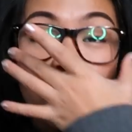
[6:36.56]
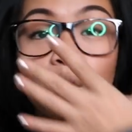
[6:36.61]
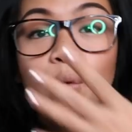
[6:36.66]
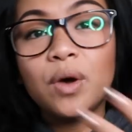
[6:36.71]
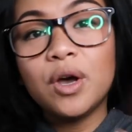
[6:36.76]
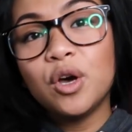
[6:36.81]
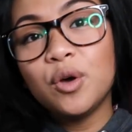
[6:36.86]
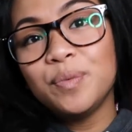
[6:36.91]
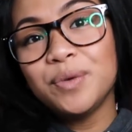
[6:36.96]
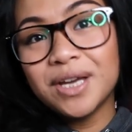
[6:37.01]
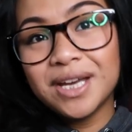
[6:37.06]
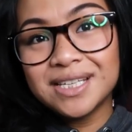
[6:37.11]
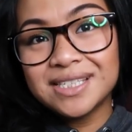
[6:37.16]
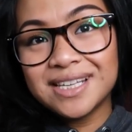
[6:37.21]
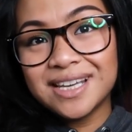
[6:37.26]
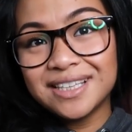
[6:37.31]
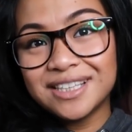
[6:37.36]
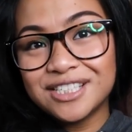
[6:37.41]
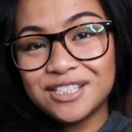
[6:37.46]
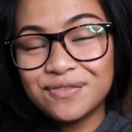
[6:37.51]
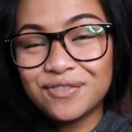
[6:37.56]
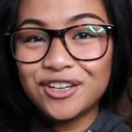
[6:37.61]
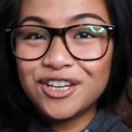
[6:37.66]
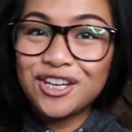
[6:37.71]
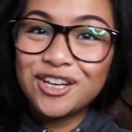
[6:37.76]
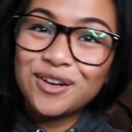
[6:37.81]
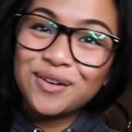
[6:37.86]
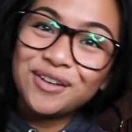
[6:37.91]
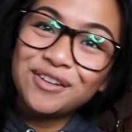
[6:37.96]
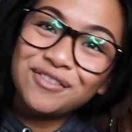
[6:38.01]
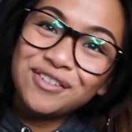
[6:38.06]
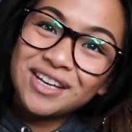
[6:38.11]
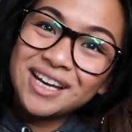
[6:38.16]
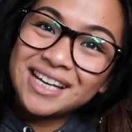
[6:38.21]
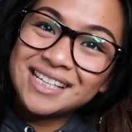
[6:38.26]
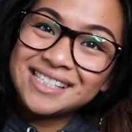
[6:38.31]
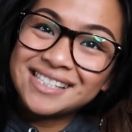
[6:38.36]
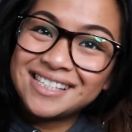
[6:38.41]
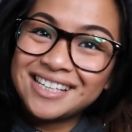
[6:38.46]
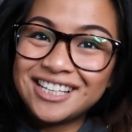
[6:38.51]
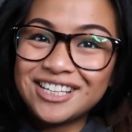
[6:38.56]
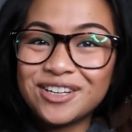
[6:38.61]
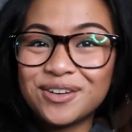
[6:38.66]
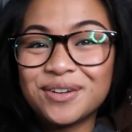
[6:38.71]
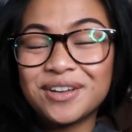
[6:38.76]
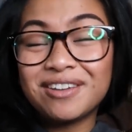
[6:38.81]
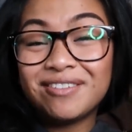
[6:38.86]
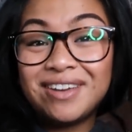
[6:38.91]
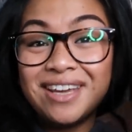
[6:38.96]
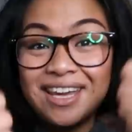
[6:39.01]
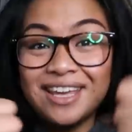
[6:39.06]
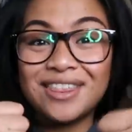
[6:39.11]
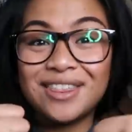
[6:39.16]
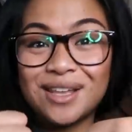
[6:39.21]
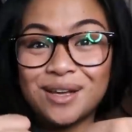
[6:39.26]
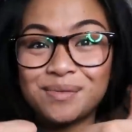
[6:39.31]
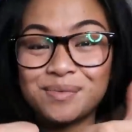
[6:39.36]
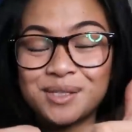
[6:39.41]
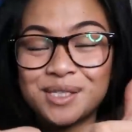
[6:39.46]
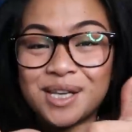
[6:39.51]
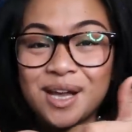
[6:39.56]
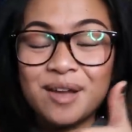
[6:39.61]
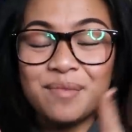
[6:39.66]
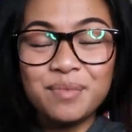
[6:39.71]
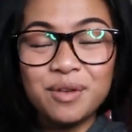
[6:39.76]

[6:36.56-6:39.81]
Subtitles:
Well, I hope you guys liked this video. If you guys did, go and give it a thumbs up.